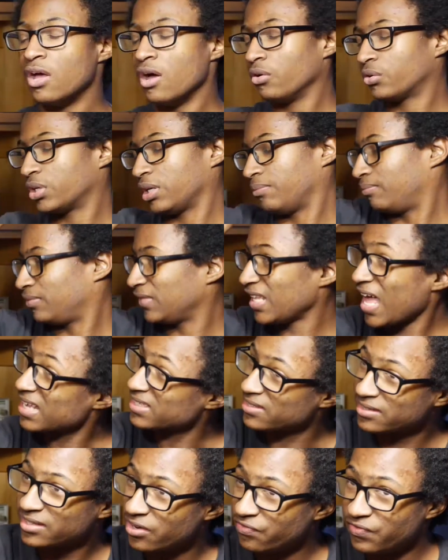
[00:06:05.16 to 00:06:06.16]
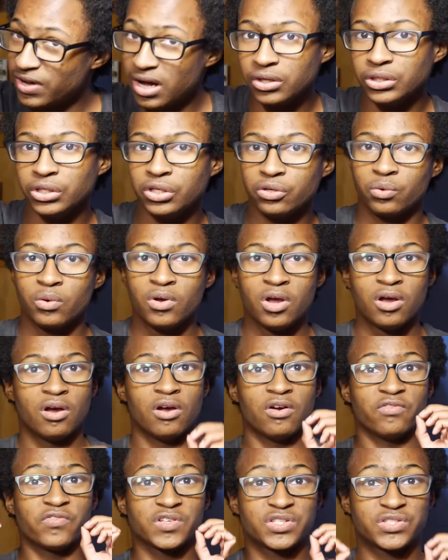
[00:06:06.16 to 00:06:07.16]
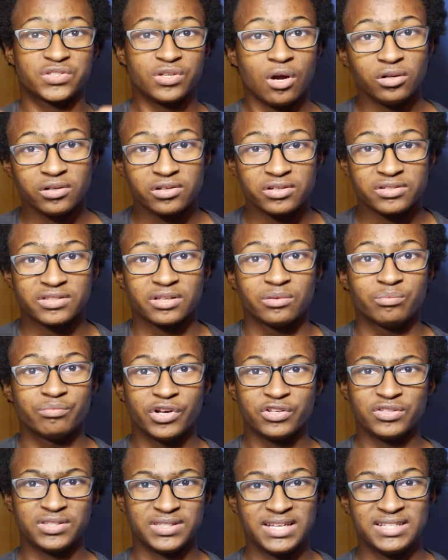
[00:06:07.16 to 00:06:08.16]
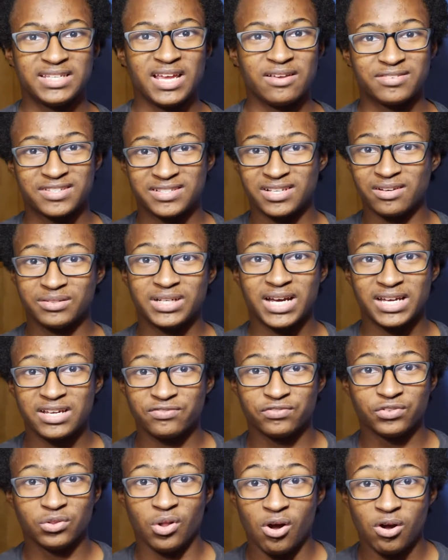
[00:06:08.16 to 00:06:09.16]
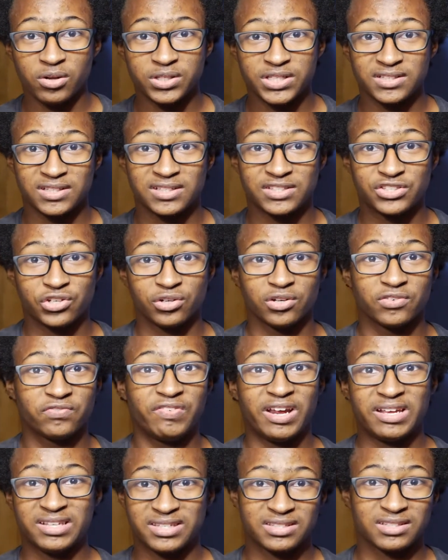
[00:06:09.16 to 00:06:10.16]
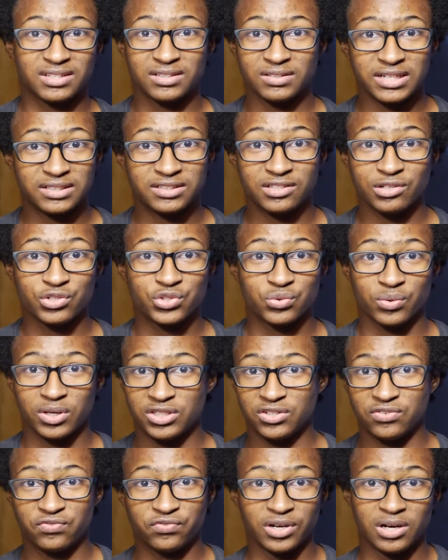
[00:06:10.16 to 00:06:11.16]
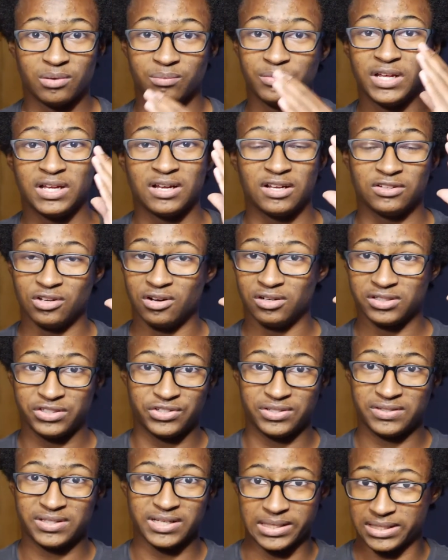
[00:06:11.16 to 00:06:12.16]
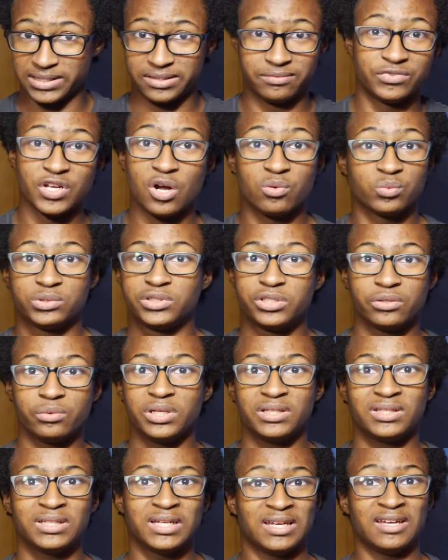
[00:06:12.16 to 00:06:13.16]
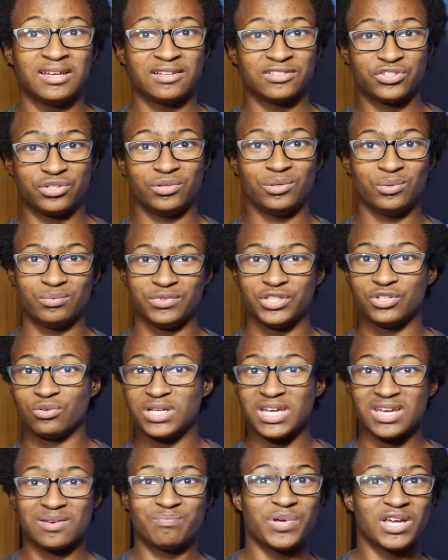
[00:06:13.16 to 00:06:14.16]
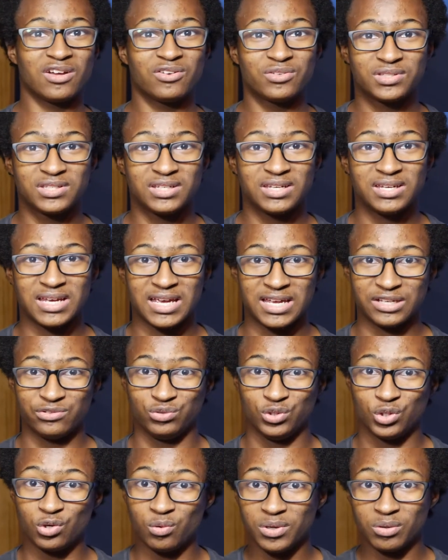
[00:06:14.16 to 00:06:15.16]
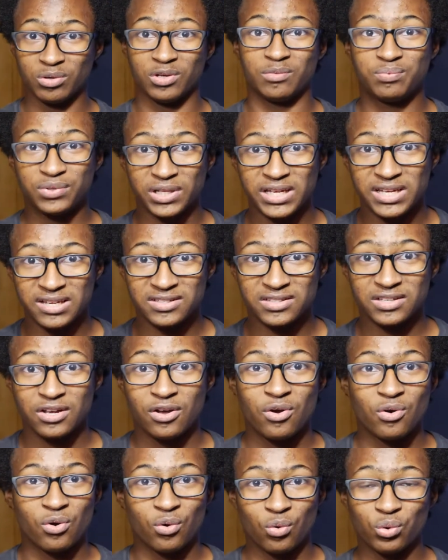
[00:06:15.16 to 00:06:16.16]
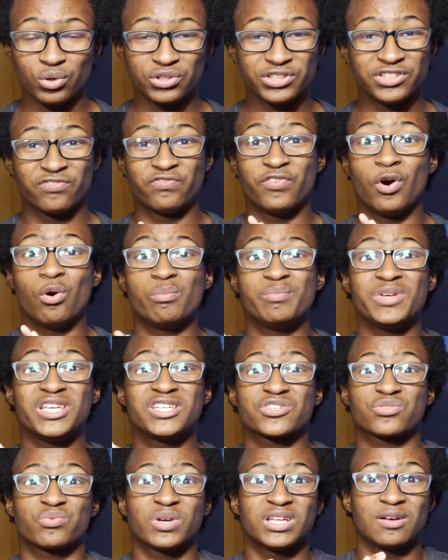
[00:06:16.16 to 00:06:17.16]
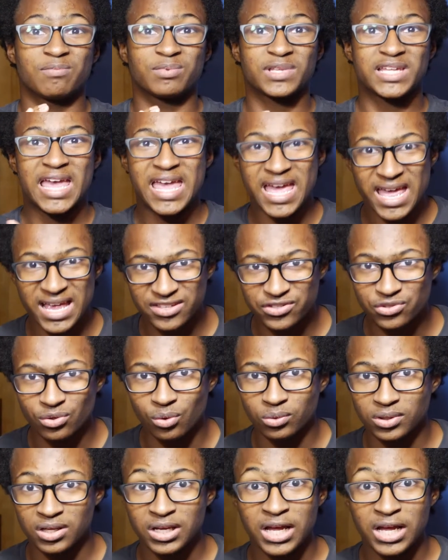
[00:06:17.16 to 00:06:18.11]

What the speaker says: Okay, that's enough out of you. For starters, most states have some kind of law to deter faceless electors, ranging from a law that just says don't do it to you'll get a penalty and you'll be replaced, or your vote will be straight up cancelled.